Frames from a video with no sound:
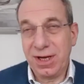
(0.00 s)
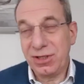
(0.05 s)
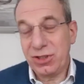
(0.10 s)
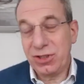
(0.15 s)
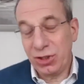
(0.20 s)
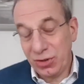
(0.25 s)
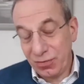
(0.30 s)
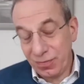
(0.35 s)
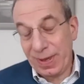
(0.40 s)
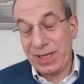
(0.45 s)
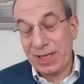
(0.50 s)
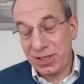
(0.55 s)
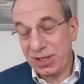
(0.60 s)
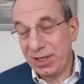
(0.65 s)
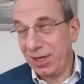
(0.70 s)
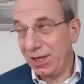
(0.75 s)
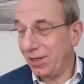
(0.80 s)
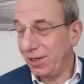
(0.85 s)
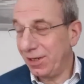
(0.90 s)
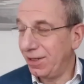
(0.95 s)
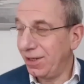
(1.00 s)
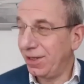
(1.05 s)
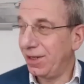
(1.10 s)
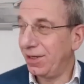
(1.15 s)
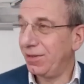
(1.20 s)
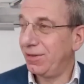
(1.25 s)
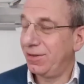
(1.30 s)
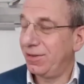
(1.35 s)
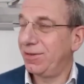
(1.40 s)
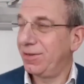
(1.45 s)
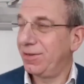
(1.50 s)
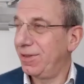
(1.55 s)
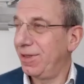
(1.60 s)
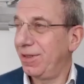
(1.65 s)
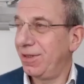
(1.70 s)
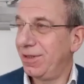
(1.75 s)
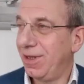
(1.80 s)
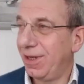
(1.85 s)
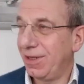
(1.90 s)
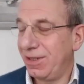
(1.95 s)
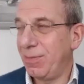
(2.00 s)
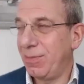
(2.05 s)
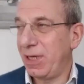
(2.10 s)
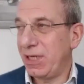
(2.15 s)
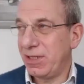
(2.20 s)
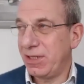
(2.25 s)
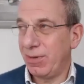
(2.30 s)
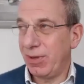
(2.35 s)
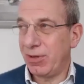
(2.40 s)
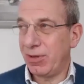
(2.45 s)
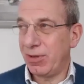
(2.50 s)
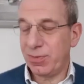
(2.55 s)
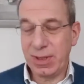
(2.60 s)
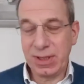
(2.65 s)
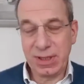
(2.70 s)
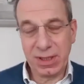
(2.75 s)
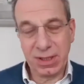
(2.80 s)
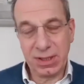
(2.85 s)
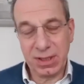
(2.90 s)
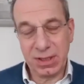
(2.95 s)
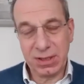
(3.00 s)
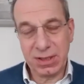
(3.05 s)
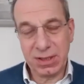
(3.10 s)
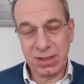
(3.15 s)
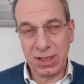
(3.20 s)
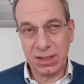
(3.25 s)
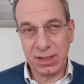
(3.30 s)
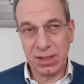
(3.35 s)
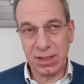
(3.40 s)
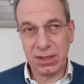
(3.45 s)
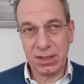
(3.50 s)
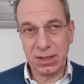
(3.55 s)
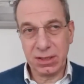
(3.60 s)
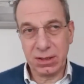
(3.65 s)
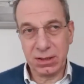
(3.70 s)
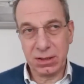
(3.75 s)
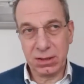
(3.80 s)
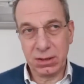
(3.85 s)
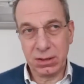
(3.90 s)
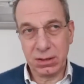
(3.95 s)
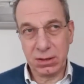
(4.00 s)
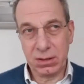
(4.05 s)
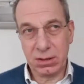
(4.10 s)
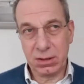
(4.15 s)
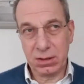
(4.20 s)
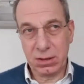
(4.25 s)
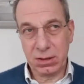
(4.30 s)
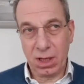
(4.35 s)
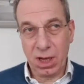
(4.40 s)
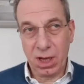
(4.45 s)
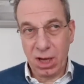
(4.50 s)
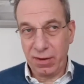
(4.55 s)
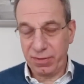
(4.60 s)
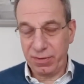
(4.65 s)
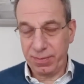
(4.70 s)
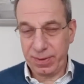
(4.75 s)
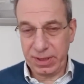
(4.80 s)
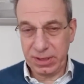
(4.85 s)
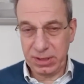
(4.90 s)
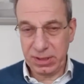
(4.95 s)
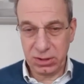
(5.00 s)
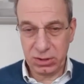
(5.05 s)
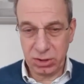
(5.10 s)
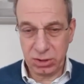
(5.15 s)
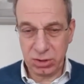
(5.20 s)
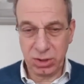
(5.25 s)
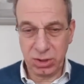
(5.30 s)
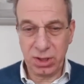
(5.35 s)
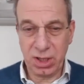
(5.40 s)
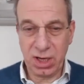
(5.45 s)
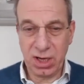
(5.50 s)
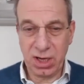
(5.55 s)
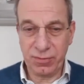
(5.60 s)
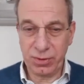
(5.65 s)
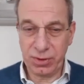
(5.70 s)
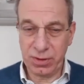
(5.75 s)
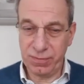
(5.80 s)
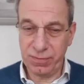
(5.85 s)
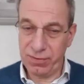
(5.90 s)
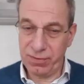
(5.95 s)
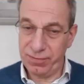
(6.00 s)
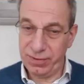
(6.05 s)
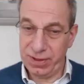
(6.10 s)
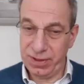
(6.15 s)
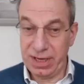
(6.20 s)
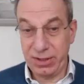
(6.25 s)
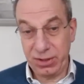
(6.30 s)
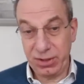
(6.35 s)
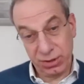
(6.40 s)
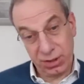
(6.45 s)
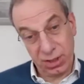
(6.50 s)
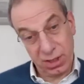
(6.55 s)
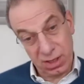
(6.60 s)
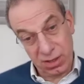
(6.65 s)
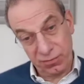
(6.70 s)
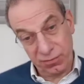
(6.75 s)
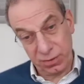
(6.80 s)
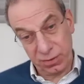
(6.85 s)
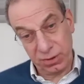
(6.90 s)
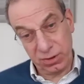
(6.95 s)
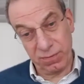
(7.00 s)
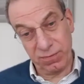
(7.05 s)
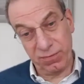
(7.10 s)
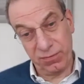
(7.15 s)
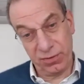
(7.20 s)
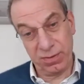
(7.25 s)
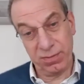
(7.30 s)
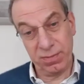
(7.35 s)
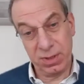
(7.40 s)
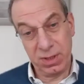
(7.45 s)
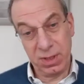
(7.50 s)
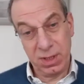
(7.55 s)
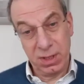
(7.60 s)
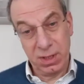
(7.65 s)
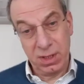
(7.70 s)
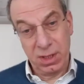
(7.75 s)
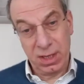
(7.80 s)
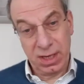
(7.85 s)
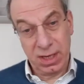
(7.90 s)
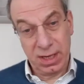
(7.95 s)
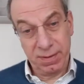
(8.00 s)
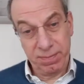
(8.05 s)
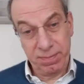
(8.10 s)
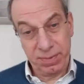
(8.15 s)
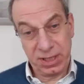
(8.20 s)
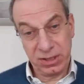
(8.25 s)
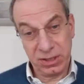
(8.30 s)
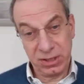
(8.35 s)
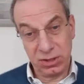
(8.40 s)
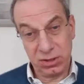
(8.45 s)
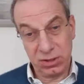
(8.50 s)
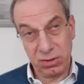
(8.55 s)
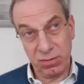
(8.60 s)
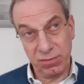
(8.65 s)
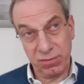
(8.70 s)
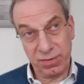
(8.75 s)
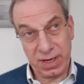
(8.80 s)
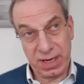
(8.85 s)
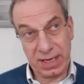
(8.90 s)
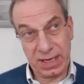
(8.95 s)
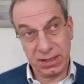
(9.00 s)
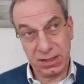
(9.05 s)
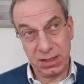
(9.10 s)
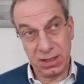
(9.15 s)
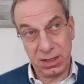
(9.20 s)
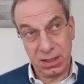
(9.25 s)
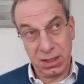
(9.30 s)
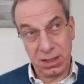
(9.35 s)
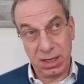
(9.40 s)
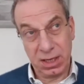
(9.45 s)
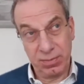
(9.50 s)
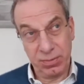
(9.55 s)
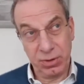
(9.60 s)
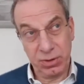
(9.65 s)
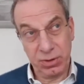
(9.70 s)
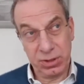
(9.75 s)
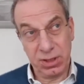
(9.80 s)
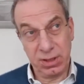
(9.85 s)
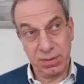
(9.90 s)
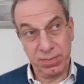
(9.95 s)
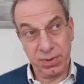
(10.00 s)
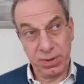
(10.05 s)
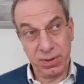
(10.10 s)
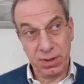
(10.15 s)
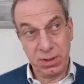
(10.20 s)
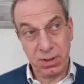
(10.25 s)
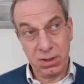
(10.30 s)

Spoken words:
I should have mentioned, and I did mention when I was speaking, that half the patients, just under half, will come from flare. The other half will come from patients who have had ibrutinib,